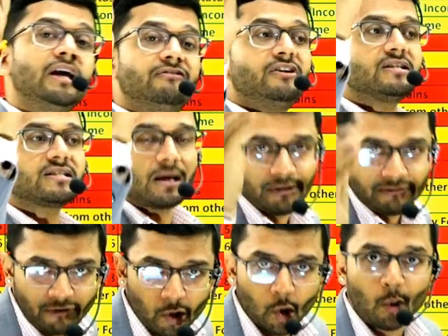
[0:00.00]
if it is coming
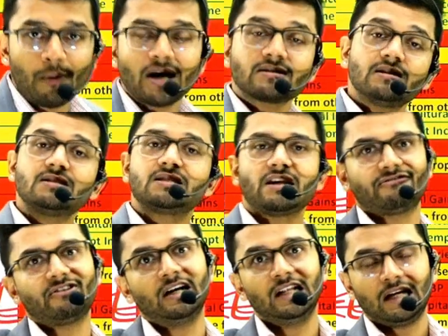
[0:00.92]
for low marks, it is
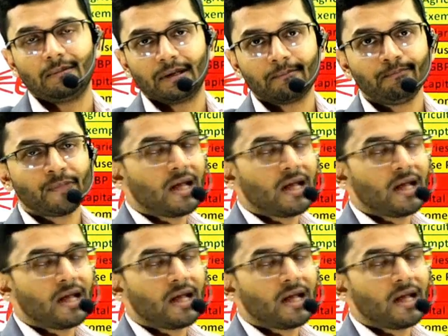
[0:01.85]
definitely coming.